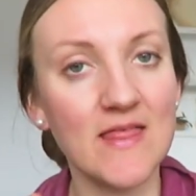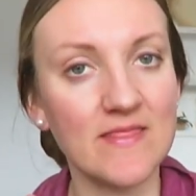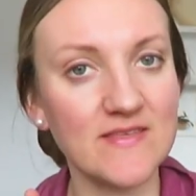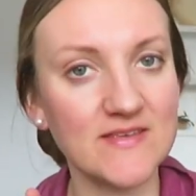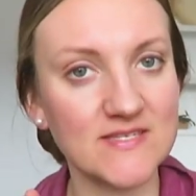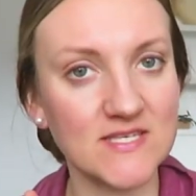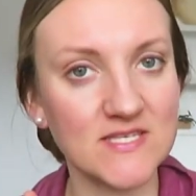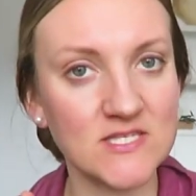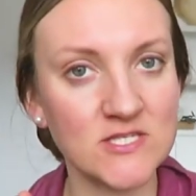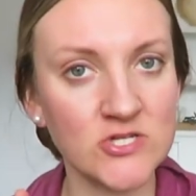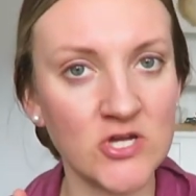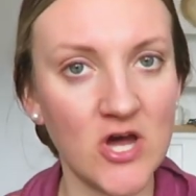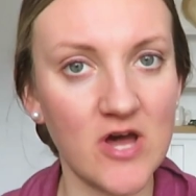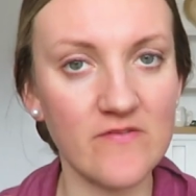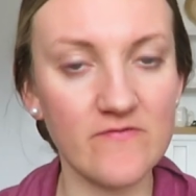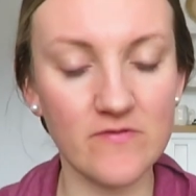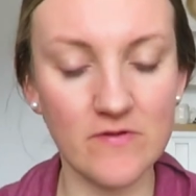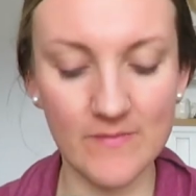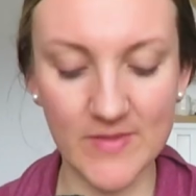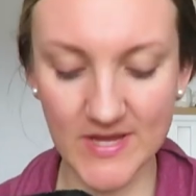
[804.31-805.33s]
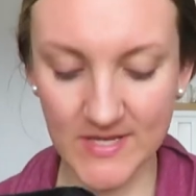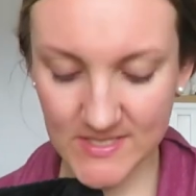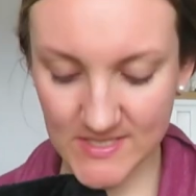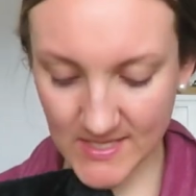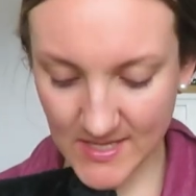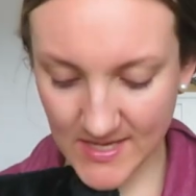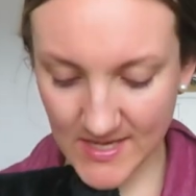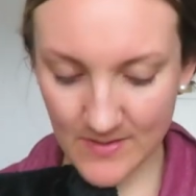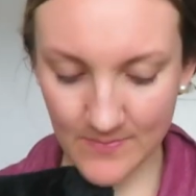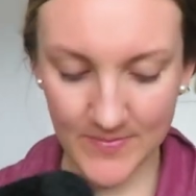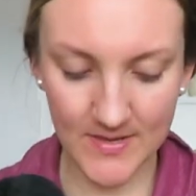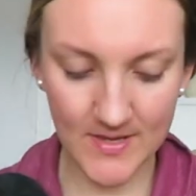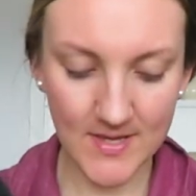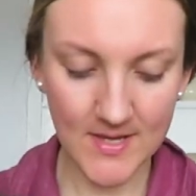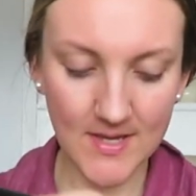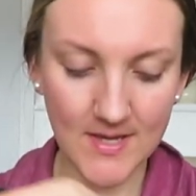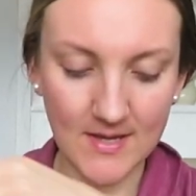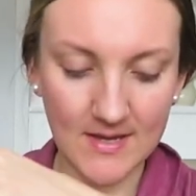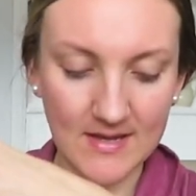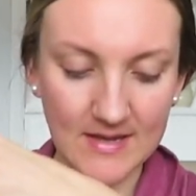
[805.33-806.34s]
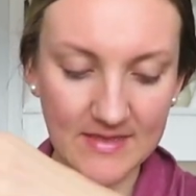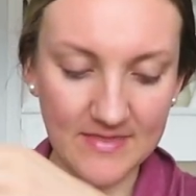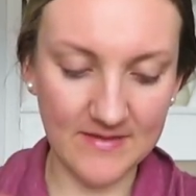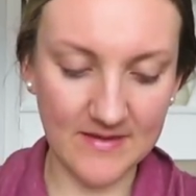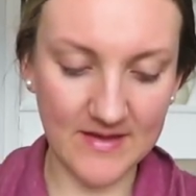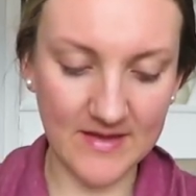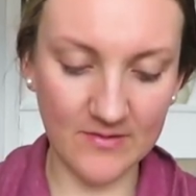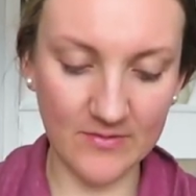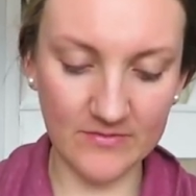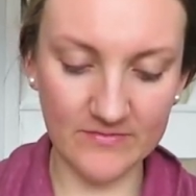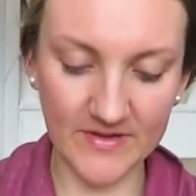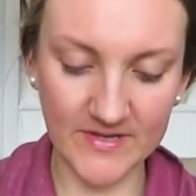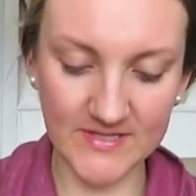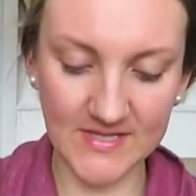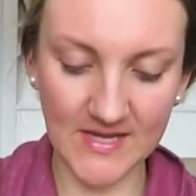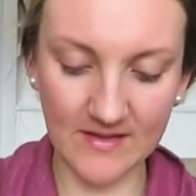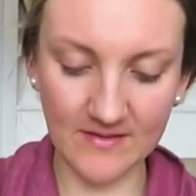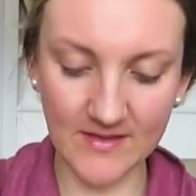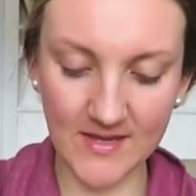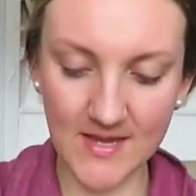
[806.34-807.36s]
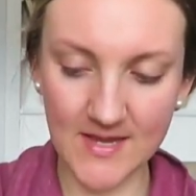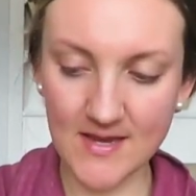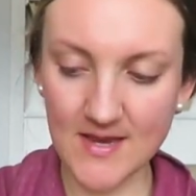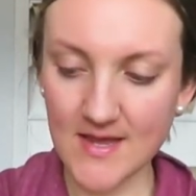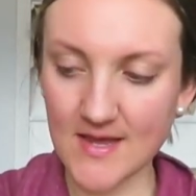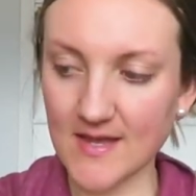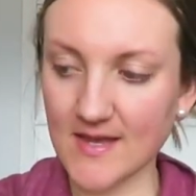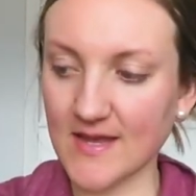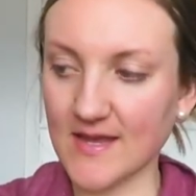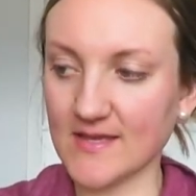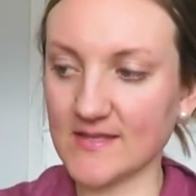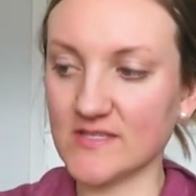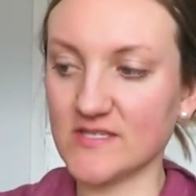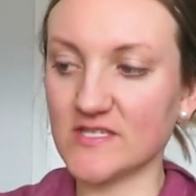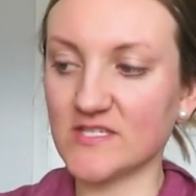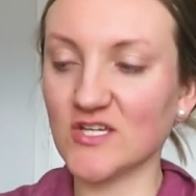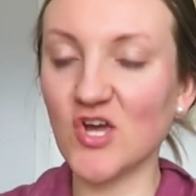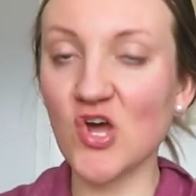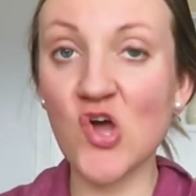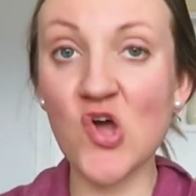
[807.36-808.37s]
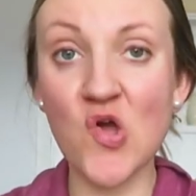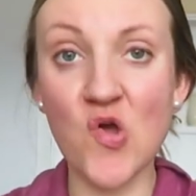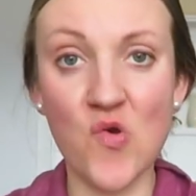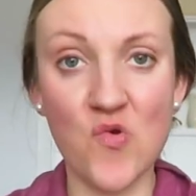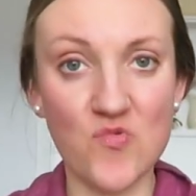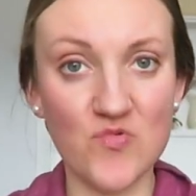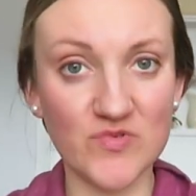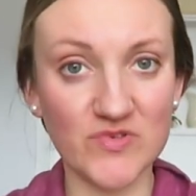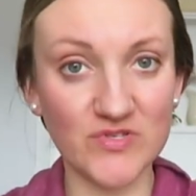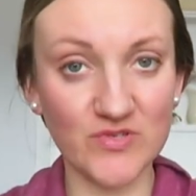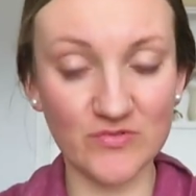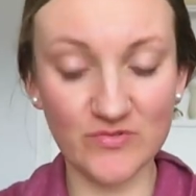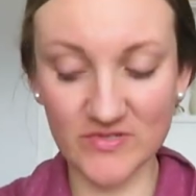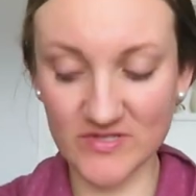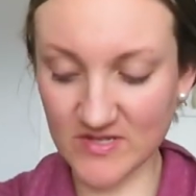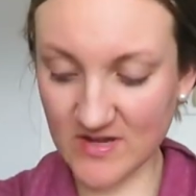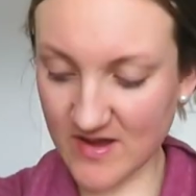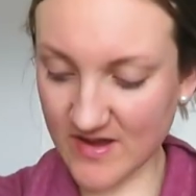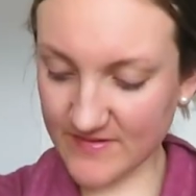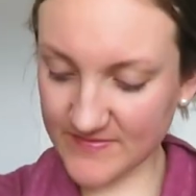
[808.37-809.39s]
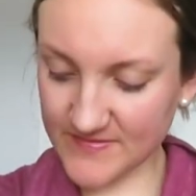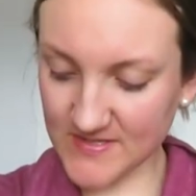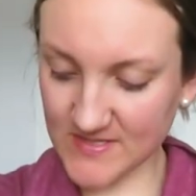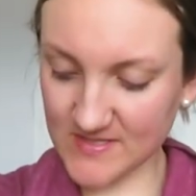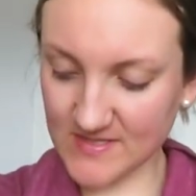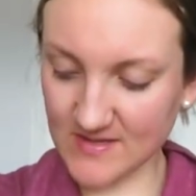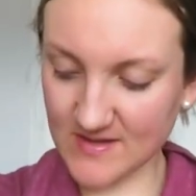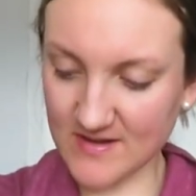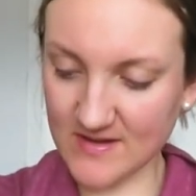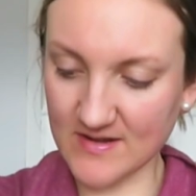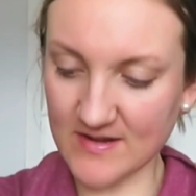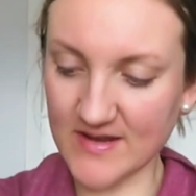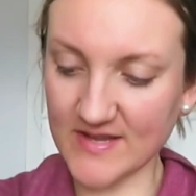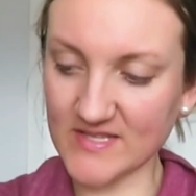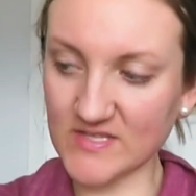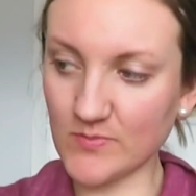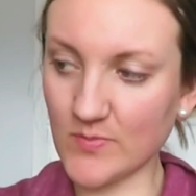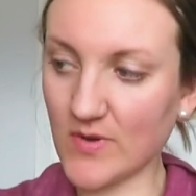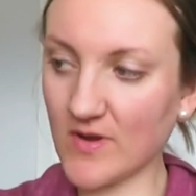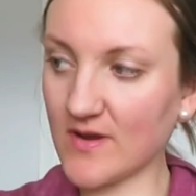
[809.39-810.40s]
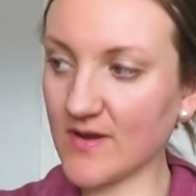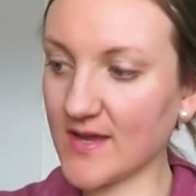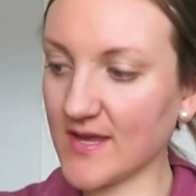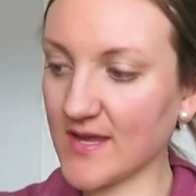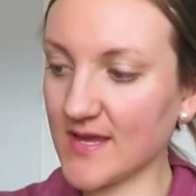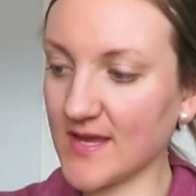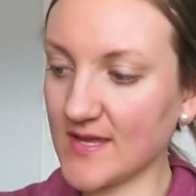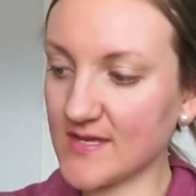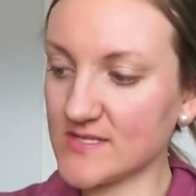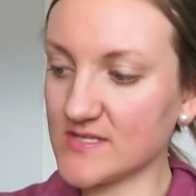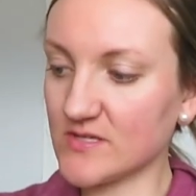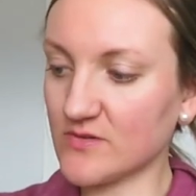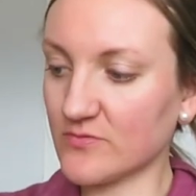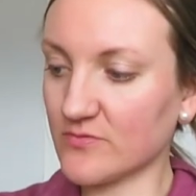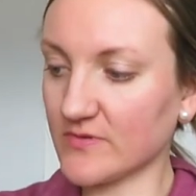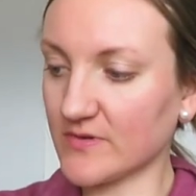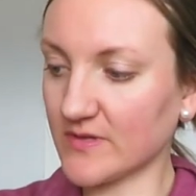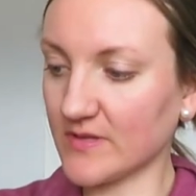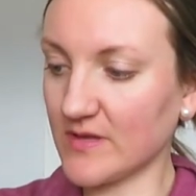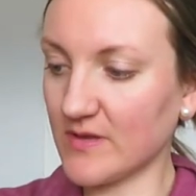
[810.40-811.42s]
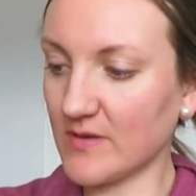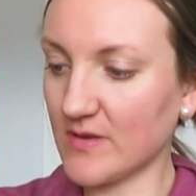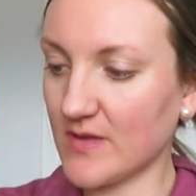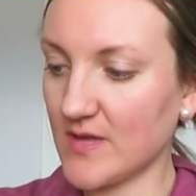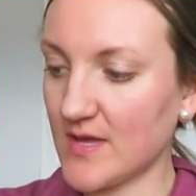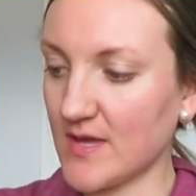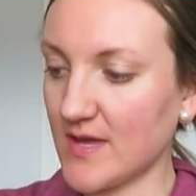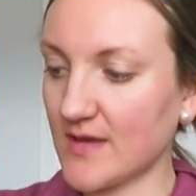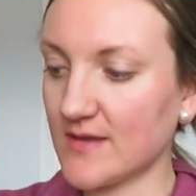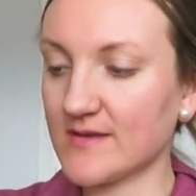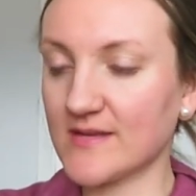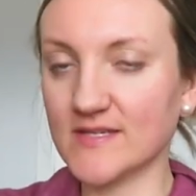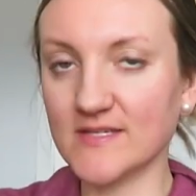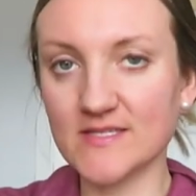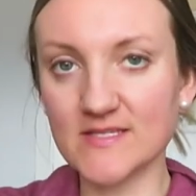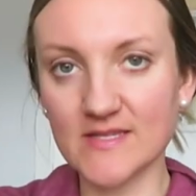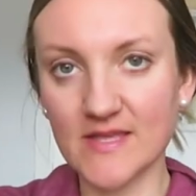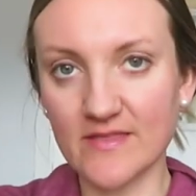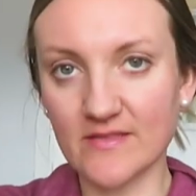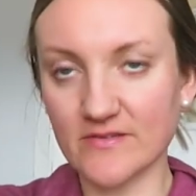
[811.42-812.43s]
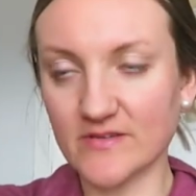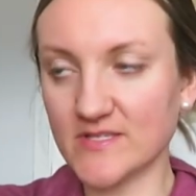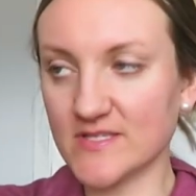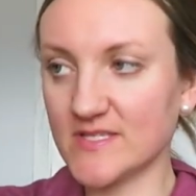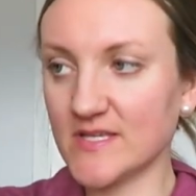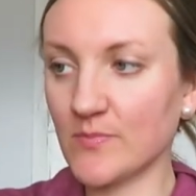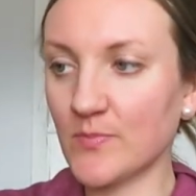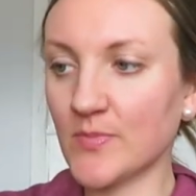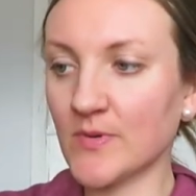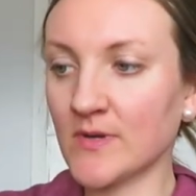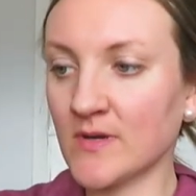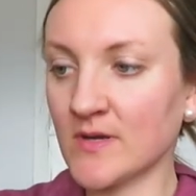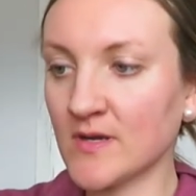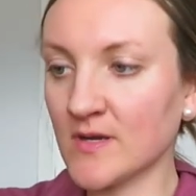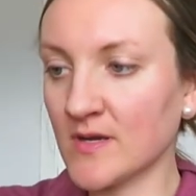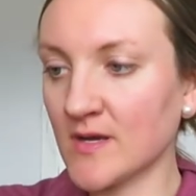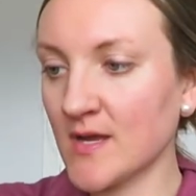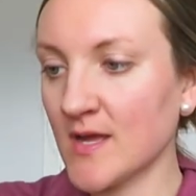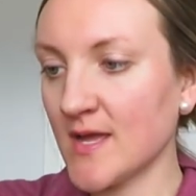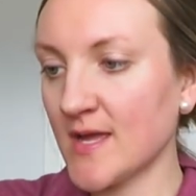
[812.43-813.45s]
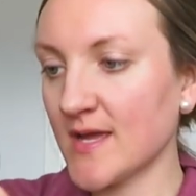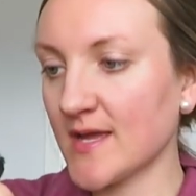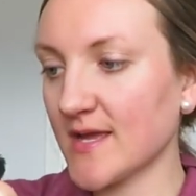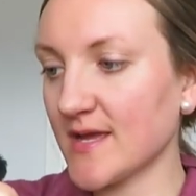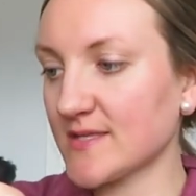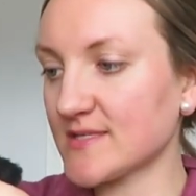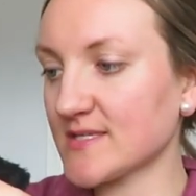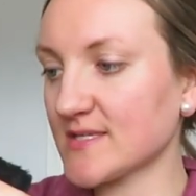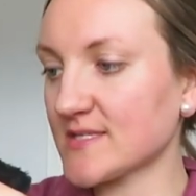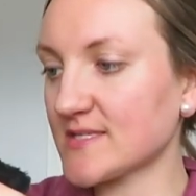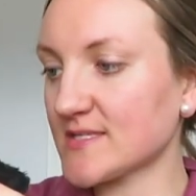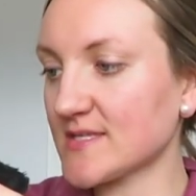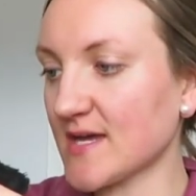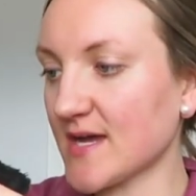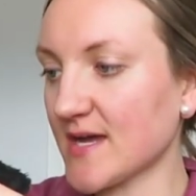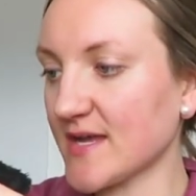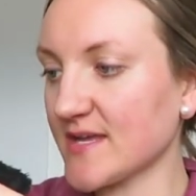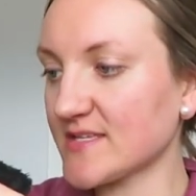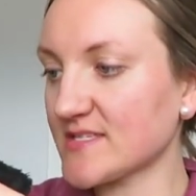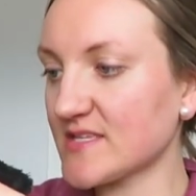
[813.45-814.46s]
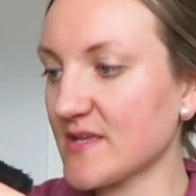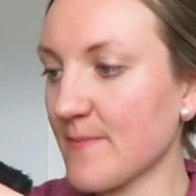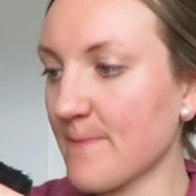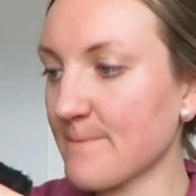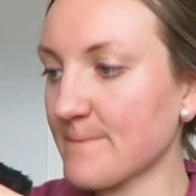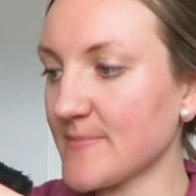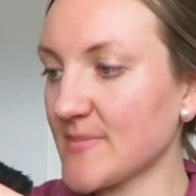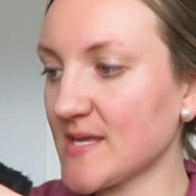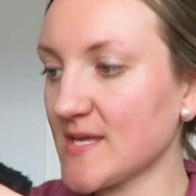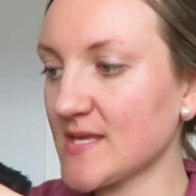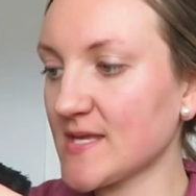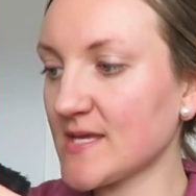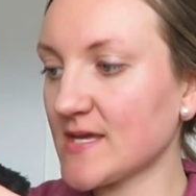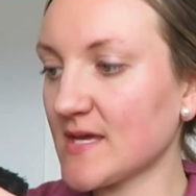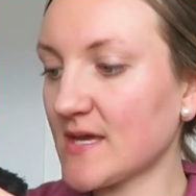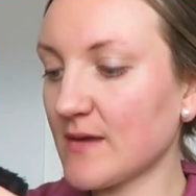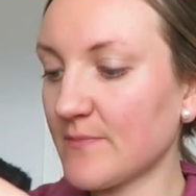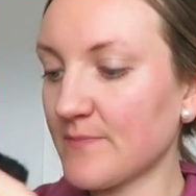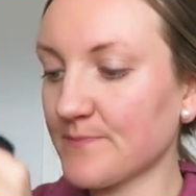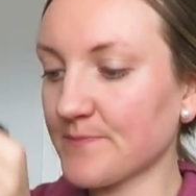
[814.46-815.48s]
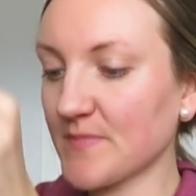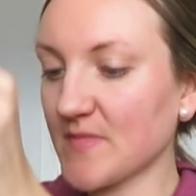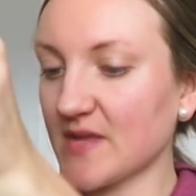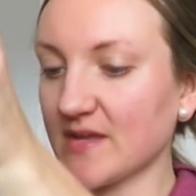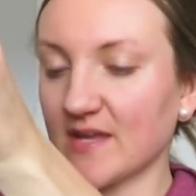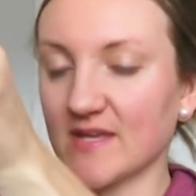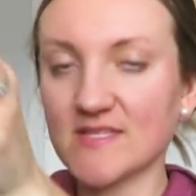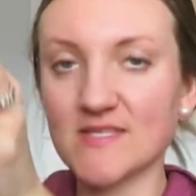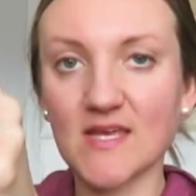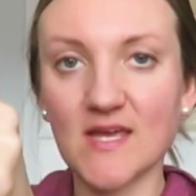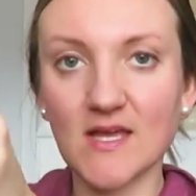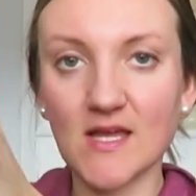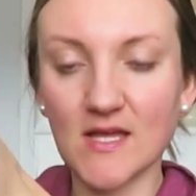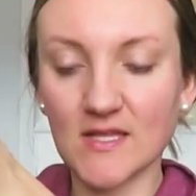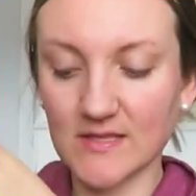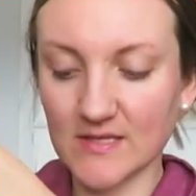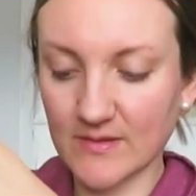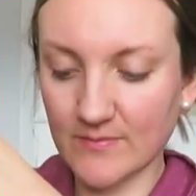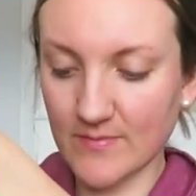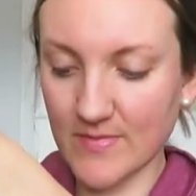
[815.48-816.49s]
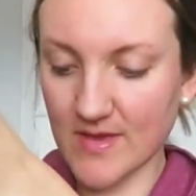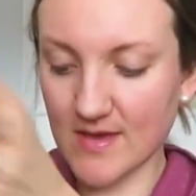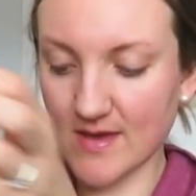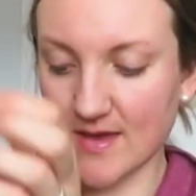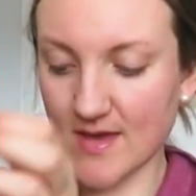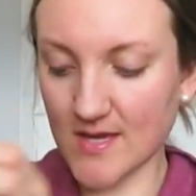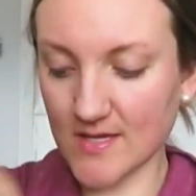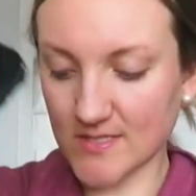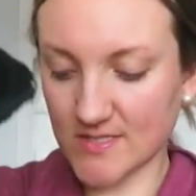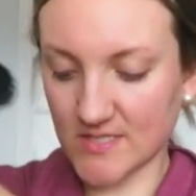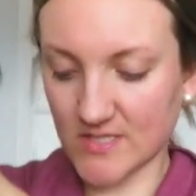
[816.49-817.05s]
This is not for me to keep. I thought I would resell it. It's so, so soft. It's got a nice pocket, a really nice leather zipper. It's a size medium, like I said, Columbia.